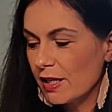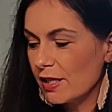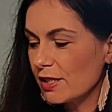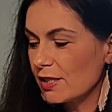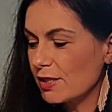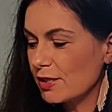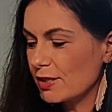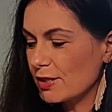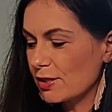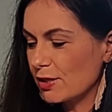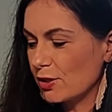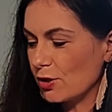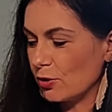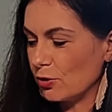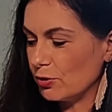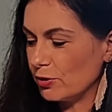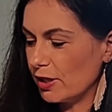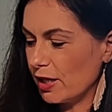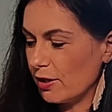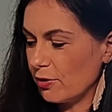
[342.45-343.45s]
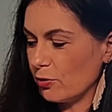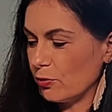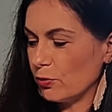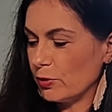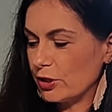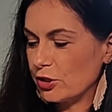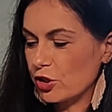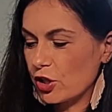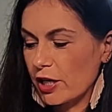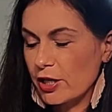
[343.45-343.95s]
So now
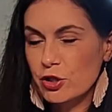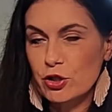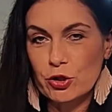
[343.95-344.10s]
we try